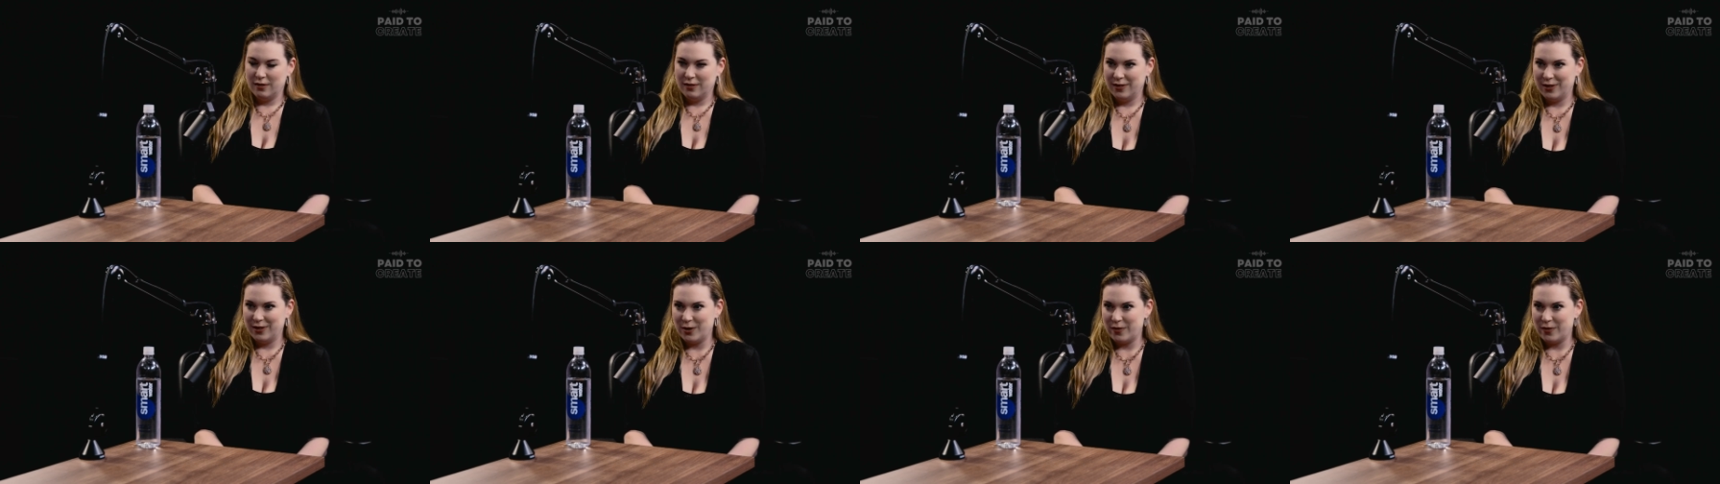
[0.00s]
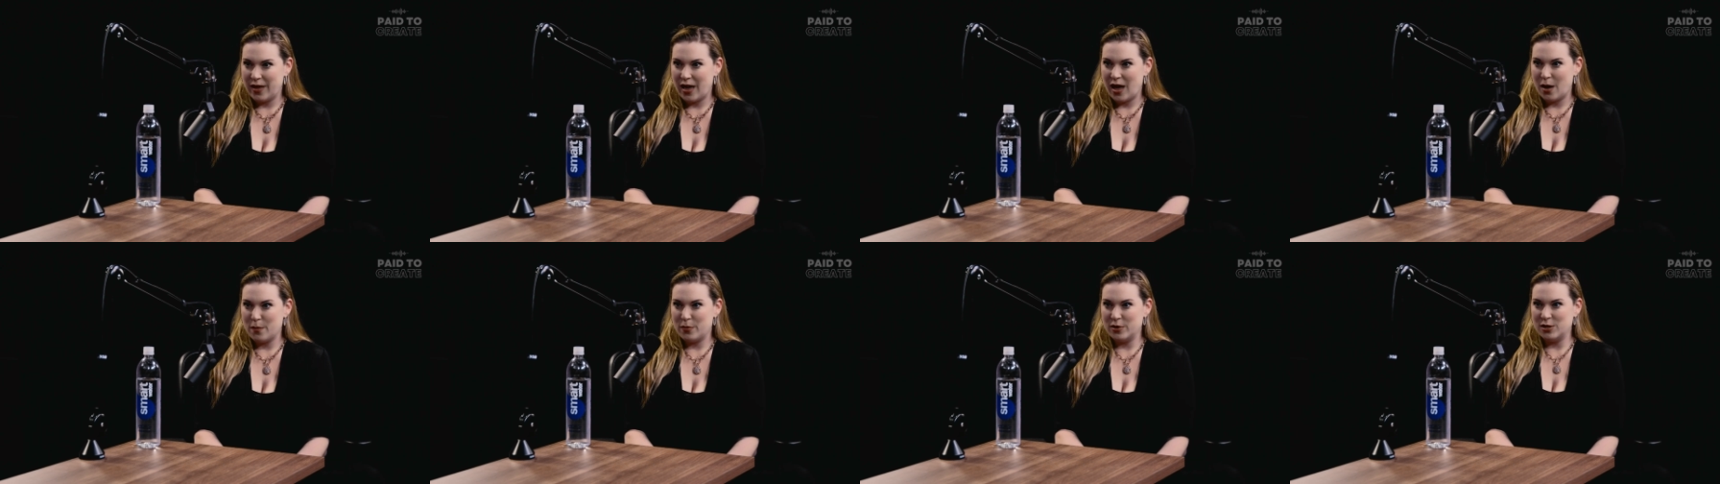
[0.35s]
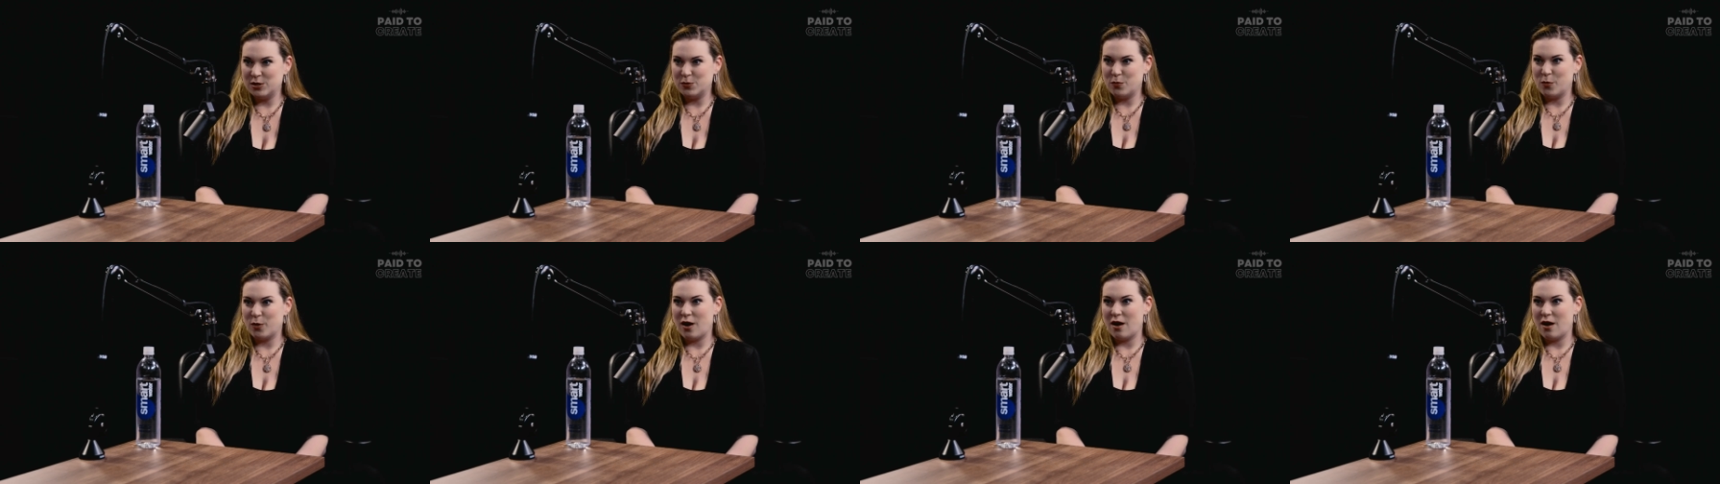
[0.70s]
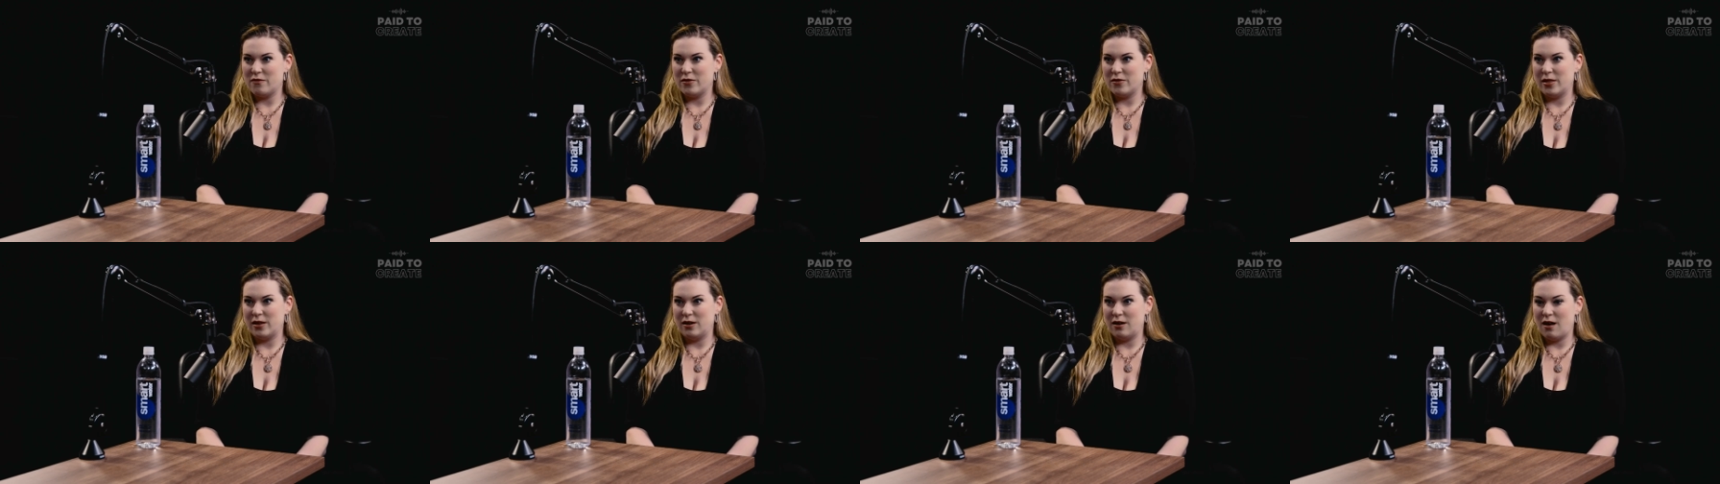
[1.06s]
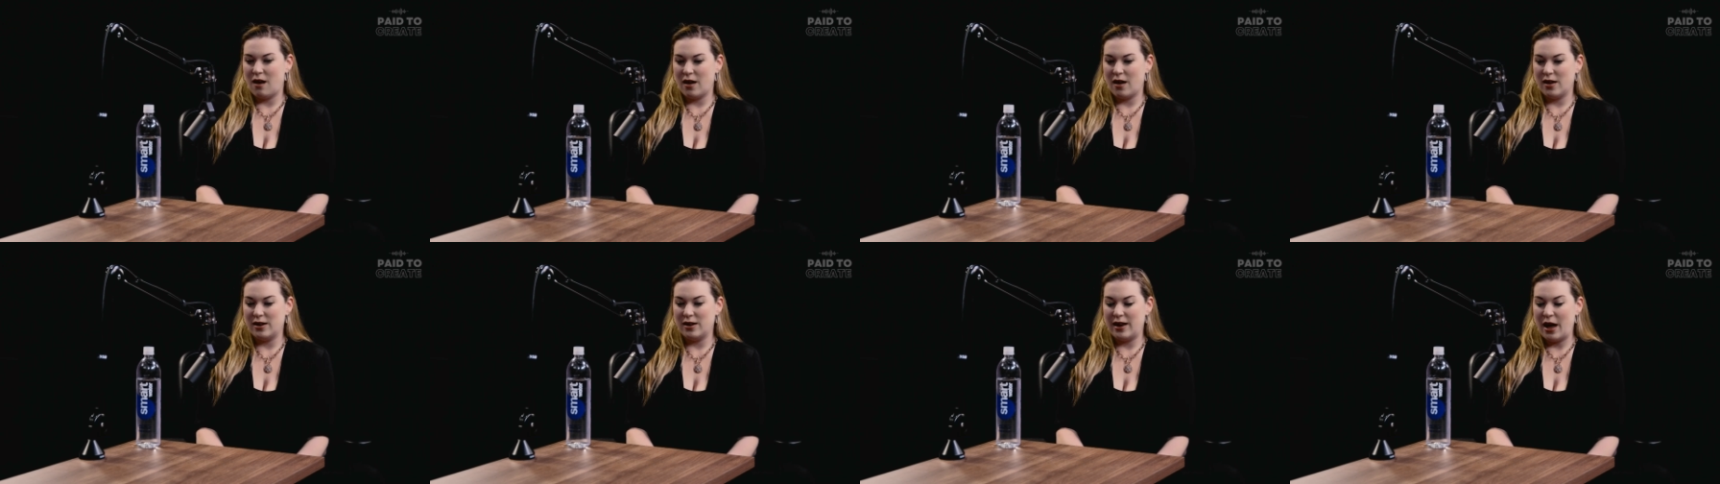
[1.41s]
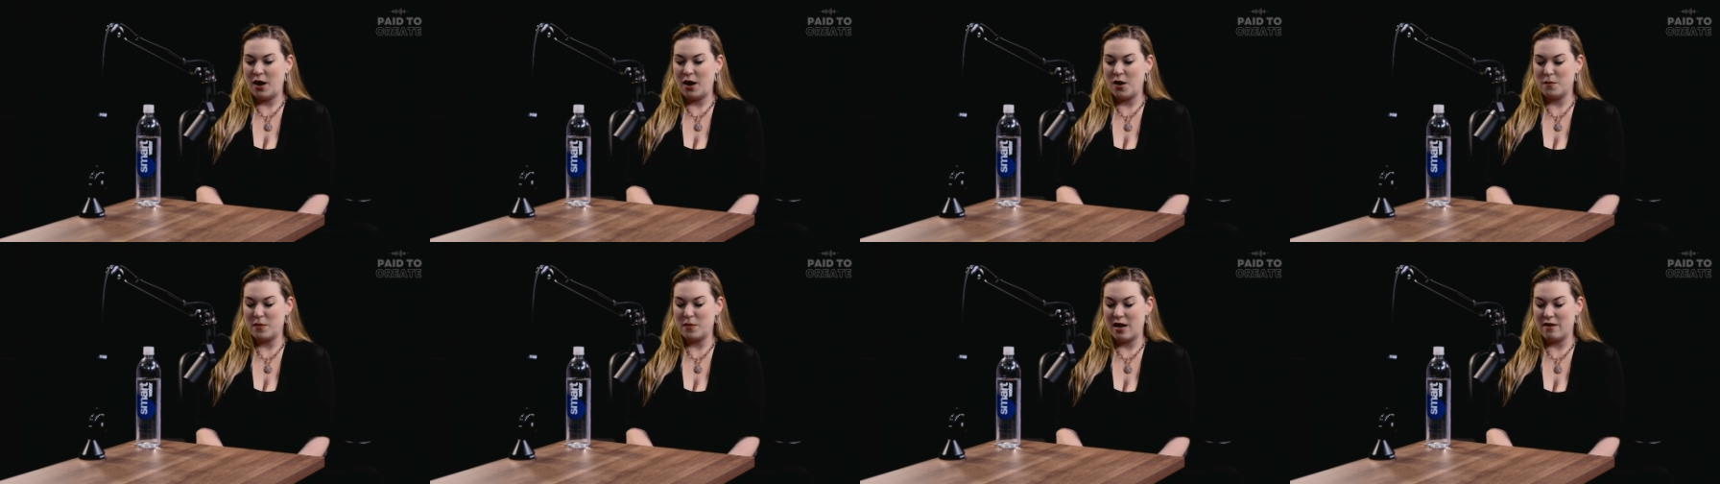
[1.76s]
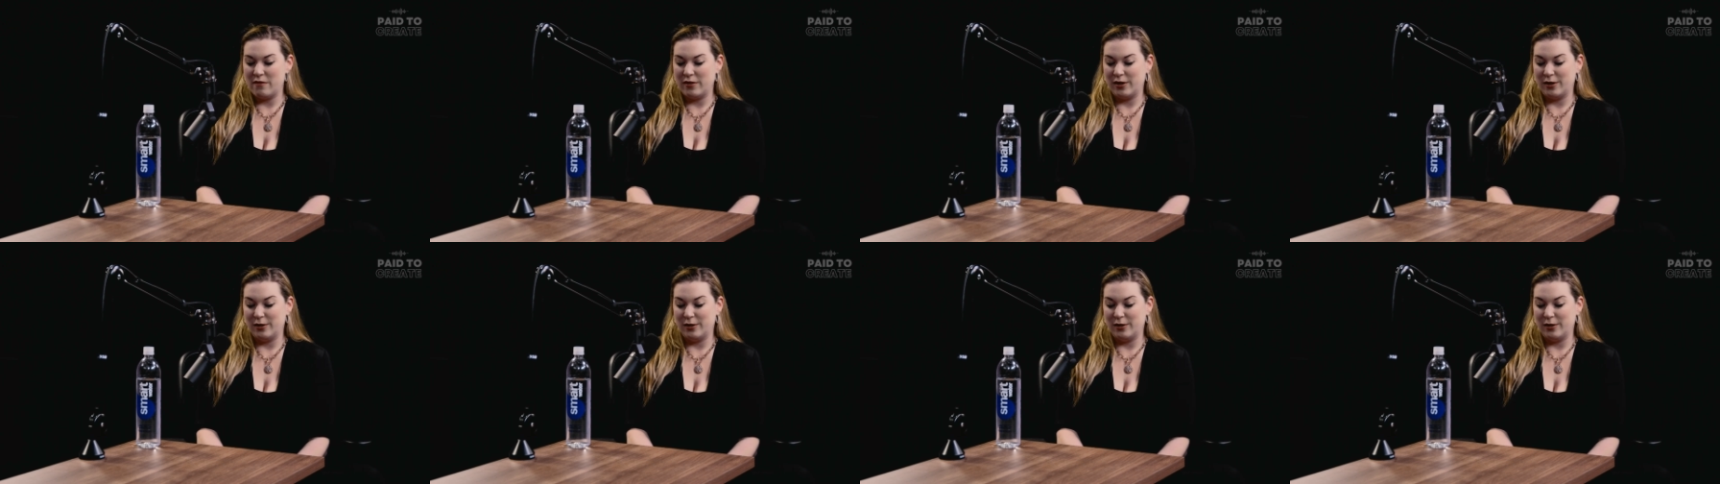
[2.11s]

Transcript: You know, that happens more often than not. And now I'm having